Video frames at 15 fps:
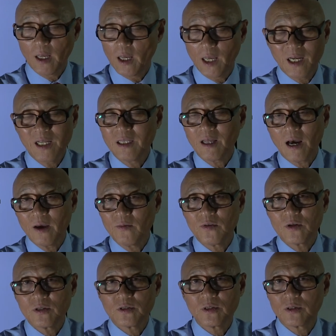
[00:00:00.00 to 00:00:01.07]
Any
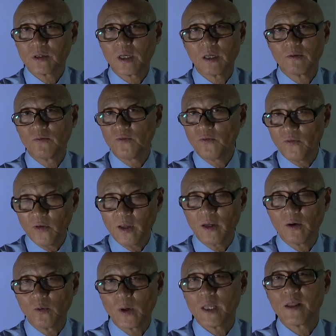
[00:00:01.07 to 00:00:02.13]
divers can
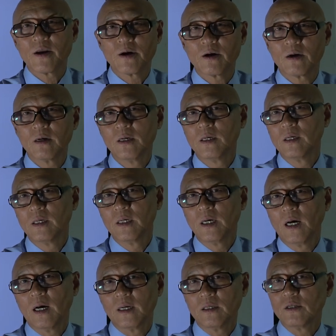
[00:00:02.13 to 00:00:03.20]
feel when their
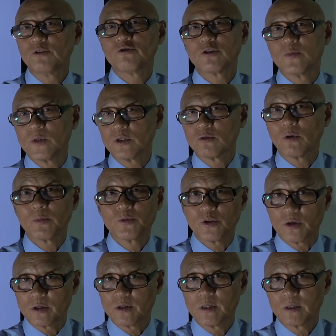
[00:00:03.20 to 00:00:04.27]
eardrum is
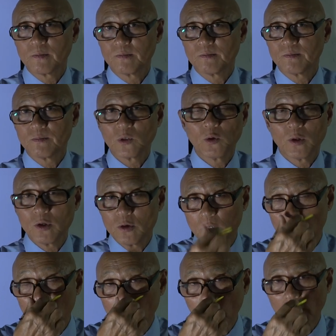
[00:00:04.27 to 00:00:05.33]
ruptured. When you
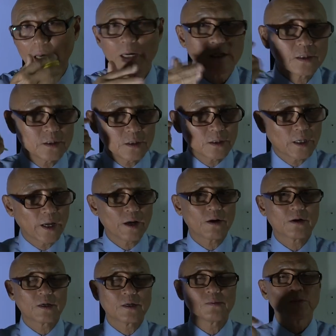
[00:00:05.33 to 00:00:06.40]
equalize, the
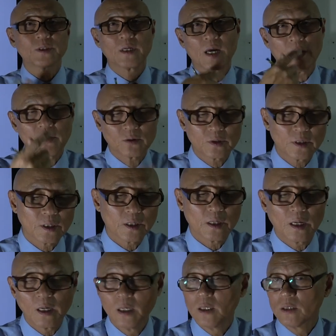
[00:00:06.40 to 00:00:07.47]
air comes out
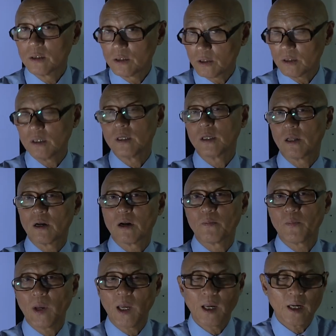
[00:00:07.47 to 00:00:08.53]
and suddenly there are
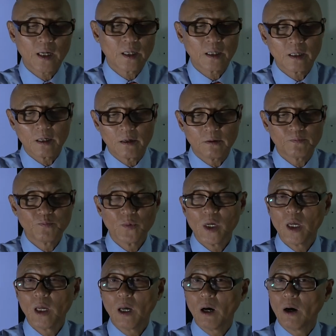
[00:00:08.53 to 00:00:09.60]
pain, you know.
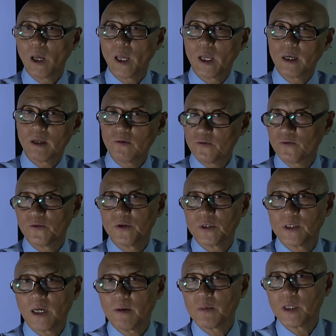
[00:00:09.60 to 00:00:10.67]
And if the
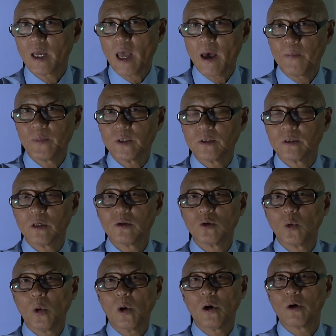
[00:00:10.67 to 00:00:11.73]
same thing happens on the
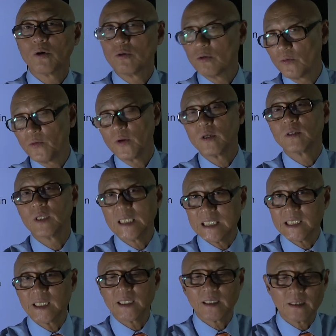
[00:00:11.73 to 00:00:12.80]
water, you feel
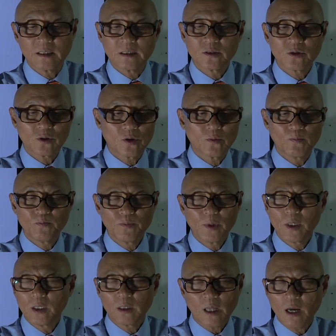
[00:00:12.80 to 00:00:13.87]
dizzy. So
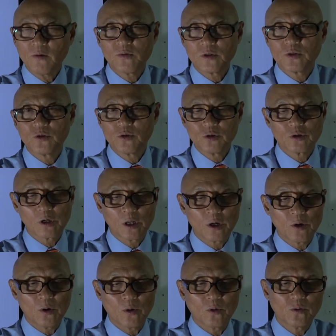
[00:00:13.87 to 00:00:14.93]
divers usually
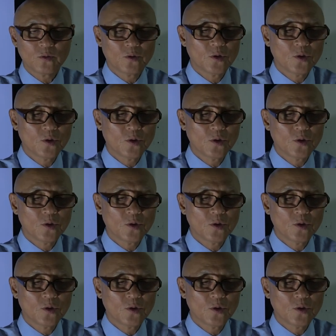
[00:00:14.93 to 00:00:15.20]
know.